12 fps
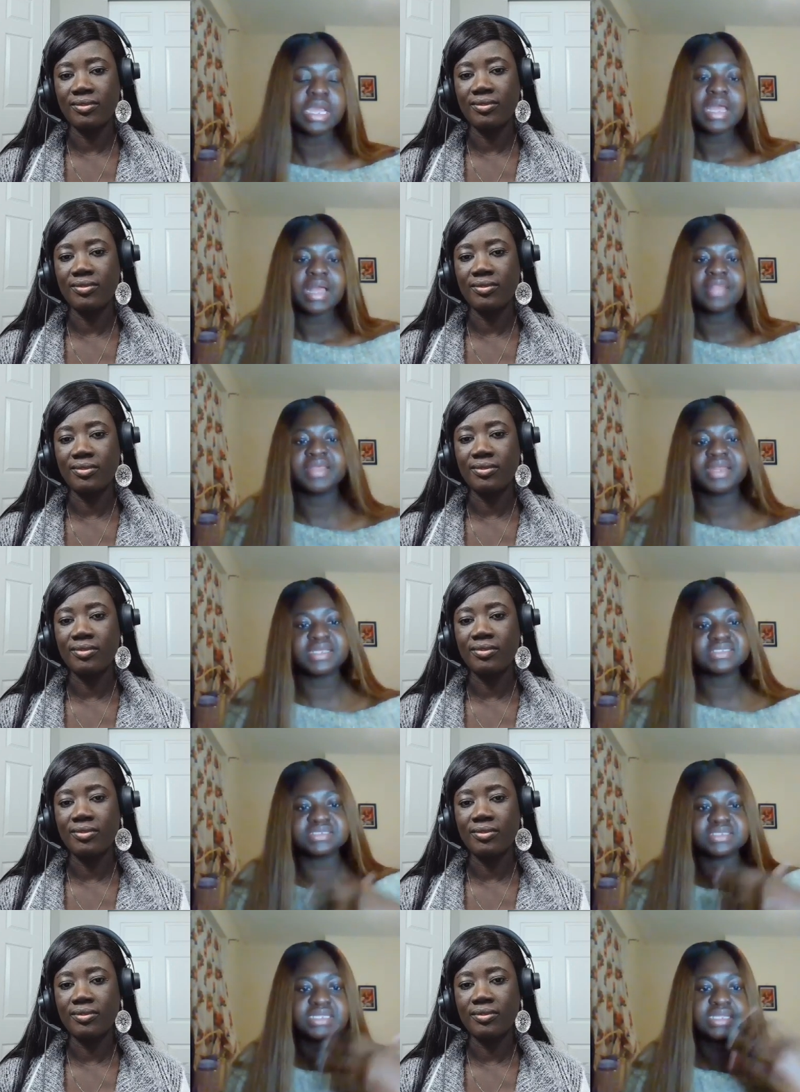Speaker 1: And then I
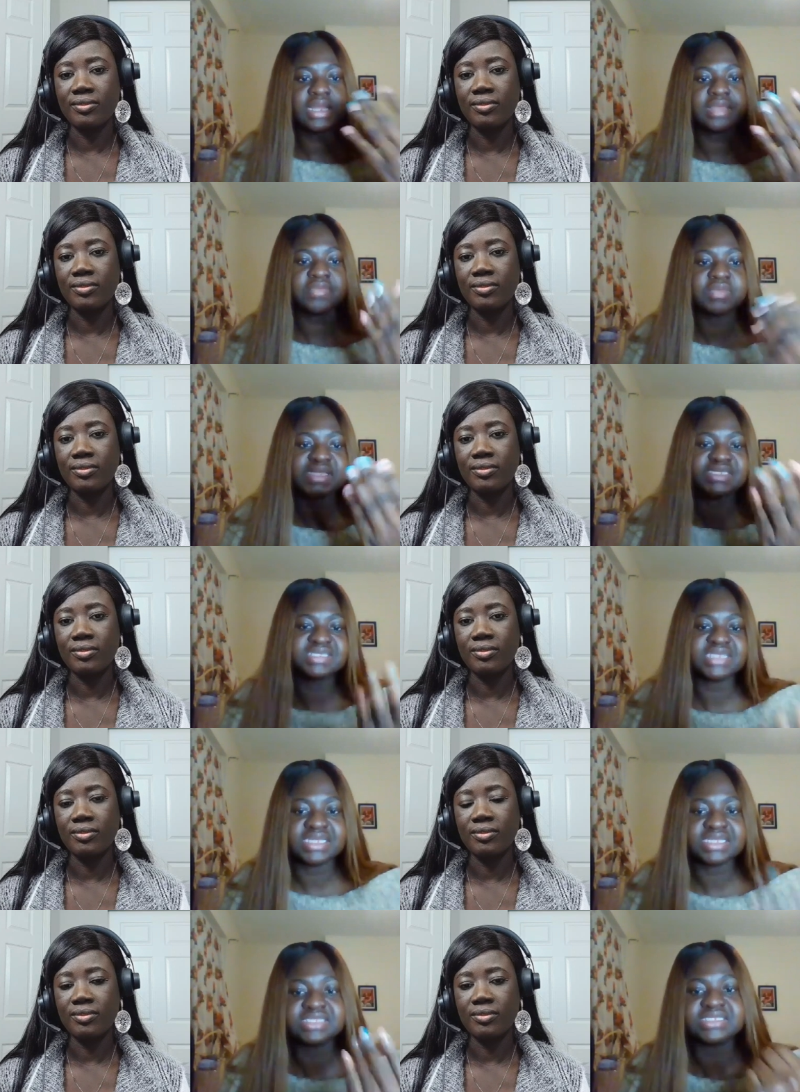see, maybe I see a
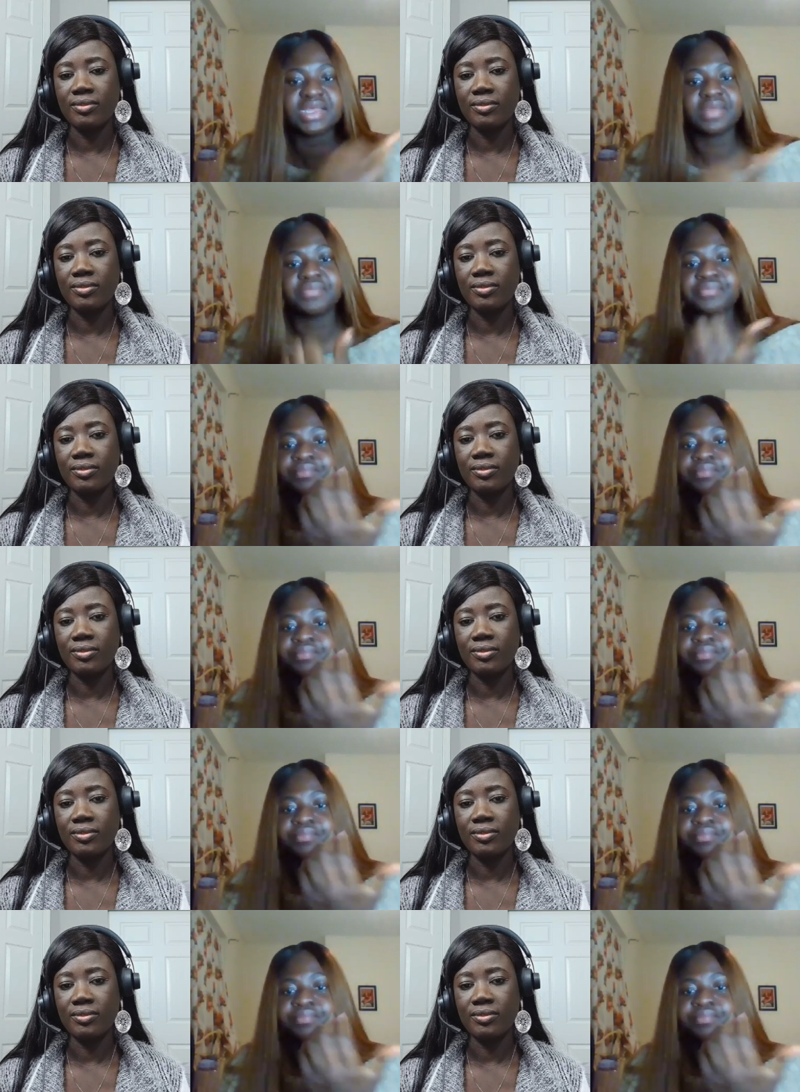guitar